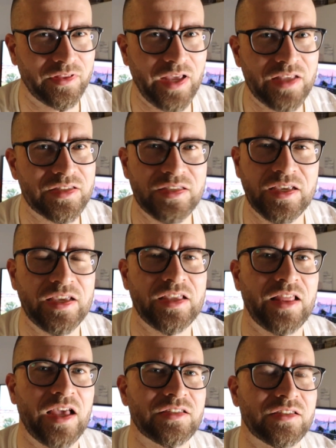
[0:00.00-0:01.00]
That's
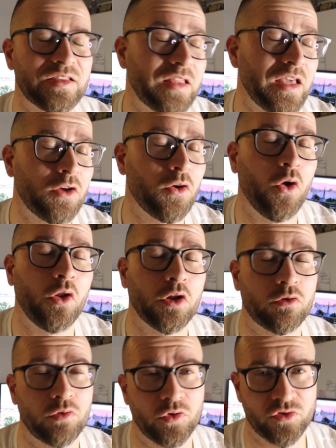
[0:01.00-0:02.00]
the thing all
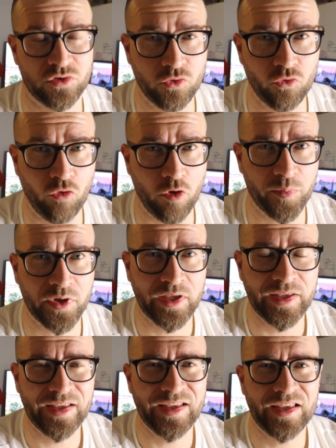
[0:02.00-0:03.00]
across Europe,
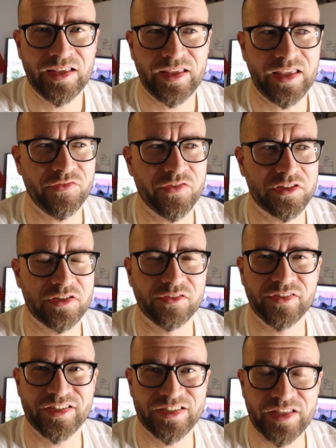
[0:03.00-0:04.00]
even till
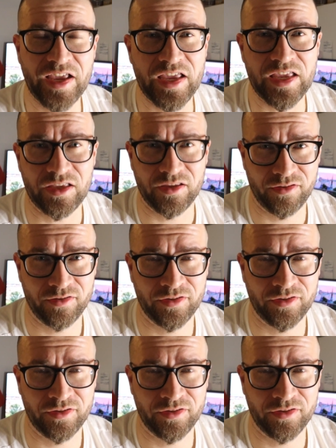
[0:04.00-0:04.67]
this day.